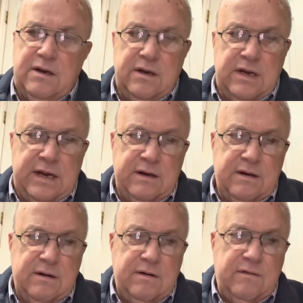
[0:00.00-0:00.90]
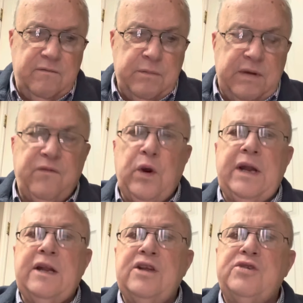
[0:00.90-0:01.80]
that
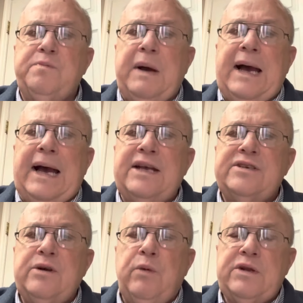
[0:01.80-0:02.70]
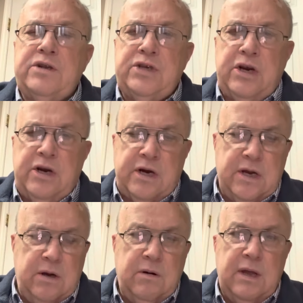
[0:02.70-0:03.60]
befriended the spies that went to
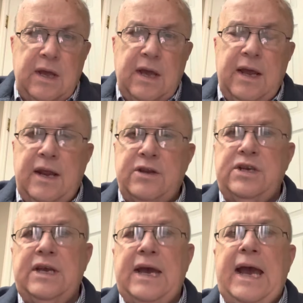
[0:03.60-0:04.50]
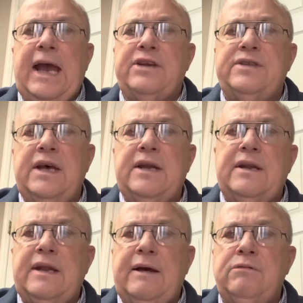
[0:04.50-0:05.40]
Jericho? And she asked
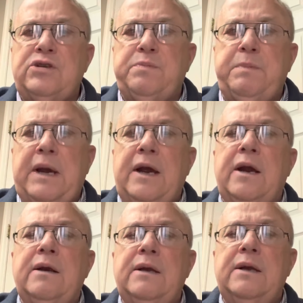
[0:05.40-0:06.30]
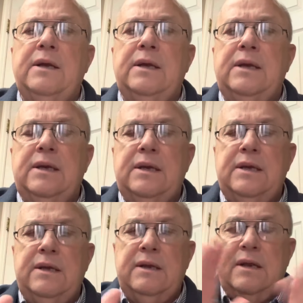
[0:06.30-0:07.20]
that they would spare
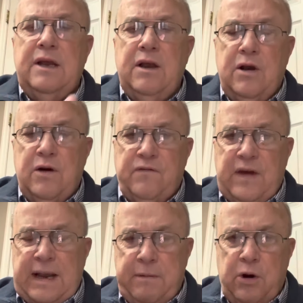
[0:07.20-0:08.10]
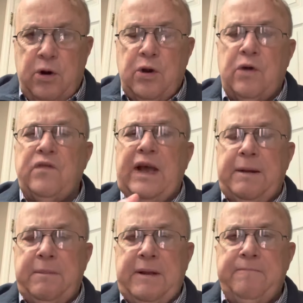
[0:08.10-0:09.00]
her and her
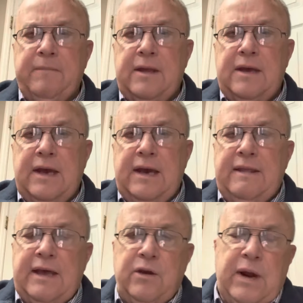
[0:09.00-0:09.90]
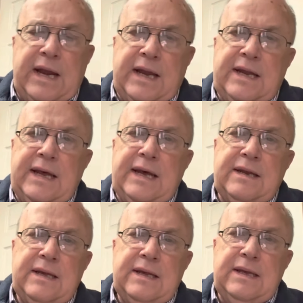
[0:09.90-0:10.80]
family, and they granted
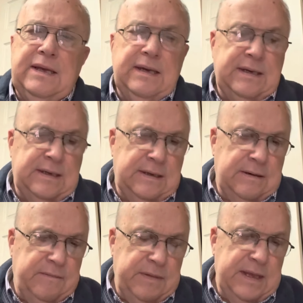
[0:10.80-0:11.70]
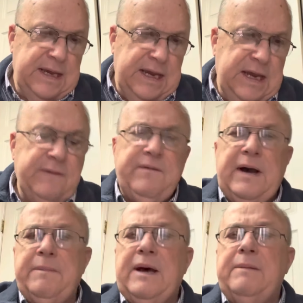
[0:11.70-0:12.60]
that. If
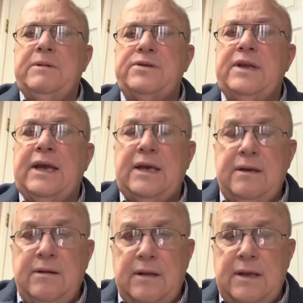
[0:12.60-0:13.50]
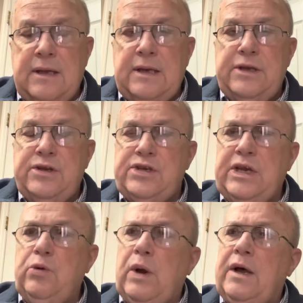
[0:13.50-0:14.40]
I'm not mistaken,
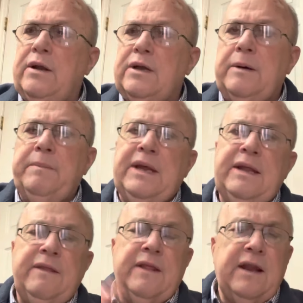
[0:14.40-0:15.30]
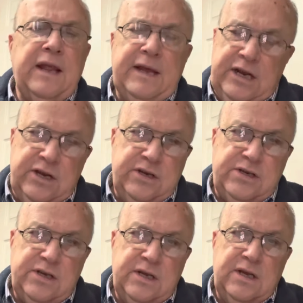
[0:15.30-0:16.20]
she wound up being in the
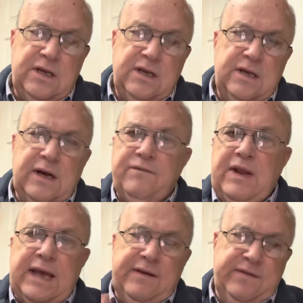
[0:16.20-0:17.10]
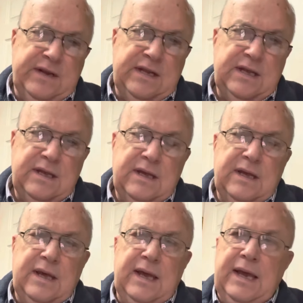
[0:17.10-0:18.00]
lineage of David
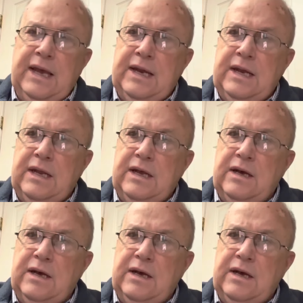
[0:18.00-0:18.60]
and